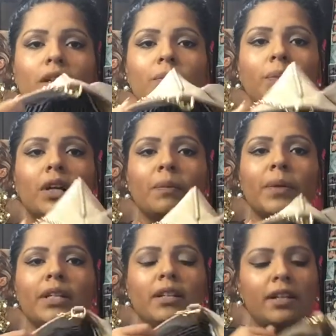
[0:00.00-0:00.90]

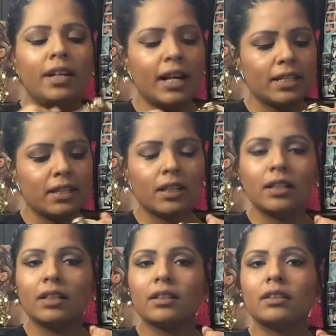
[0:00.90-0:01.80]
compartment, and then it has like
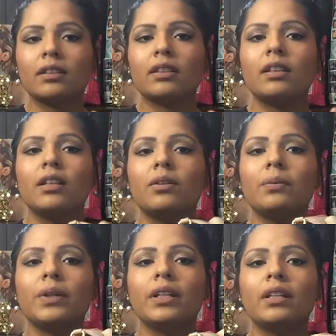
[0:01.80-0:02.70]
a little
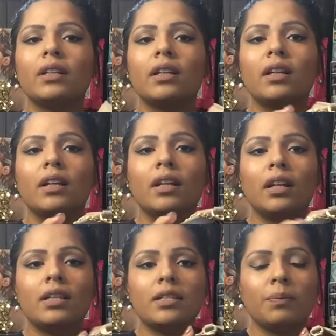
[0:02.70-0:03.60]
one,
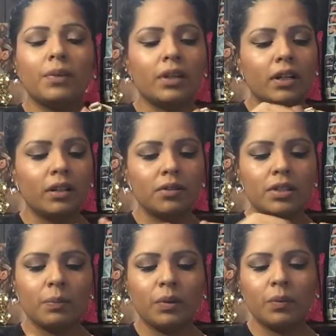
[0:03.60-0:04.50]
a little
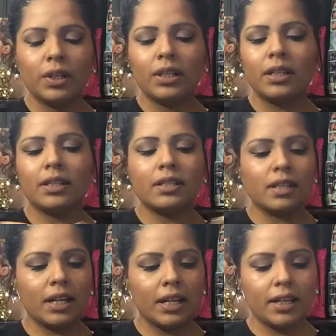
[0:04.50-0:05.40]
zipper one at the
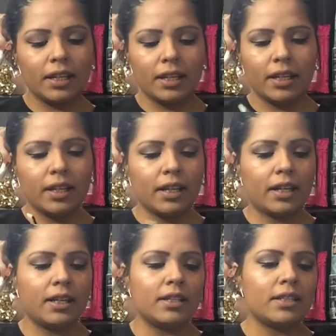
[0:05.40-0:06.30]
side,
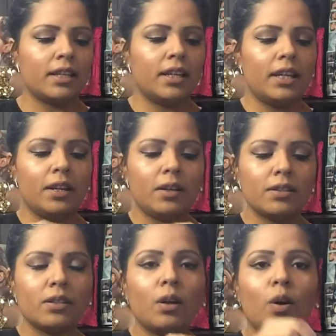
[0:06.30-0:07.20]
and it
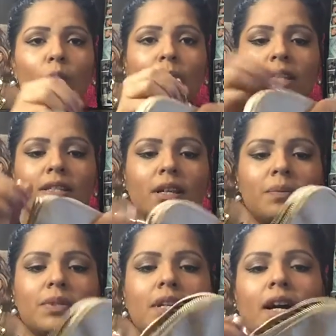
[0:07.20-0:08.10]
also opens
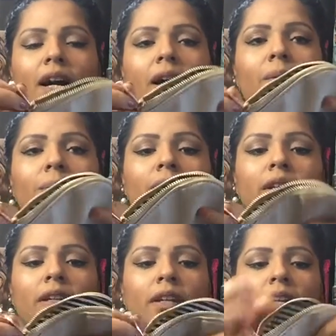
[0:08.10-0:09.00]
on top,
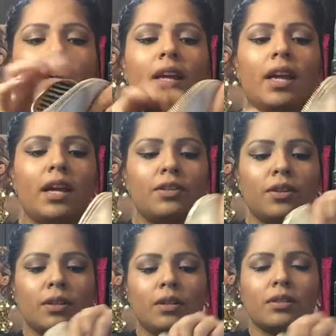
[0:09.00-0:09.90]
and you
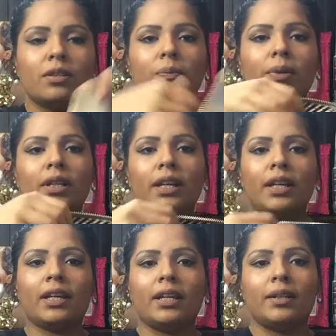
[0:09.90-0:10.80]
can also put
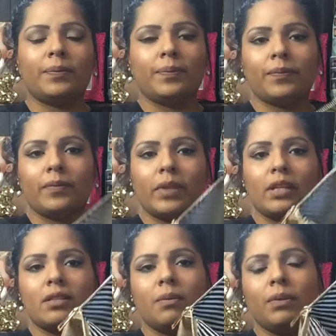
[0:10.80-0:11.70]
like
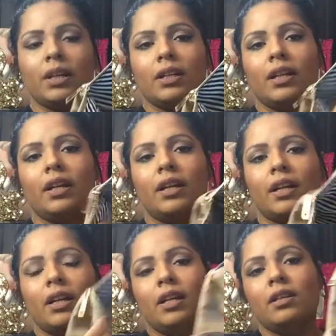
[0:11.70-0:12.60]
something in there.
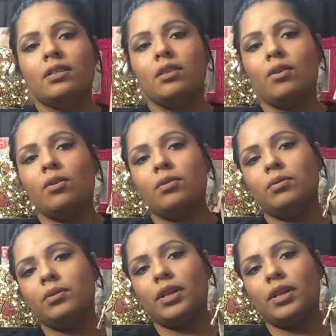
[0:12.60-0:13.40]
So